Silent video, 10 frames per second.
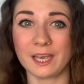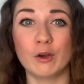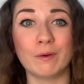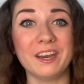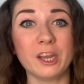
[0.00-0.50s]
a
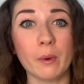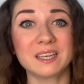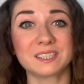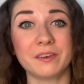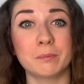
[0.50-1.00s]

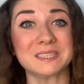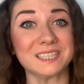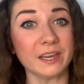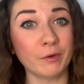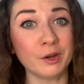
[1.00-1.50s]
radioactive
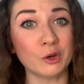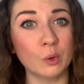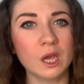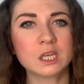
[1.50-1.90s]
material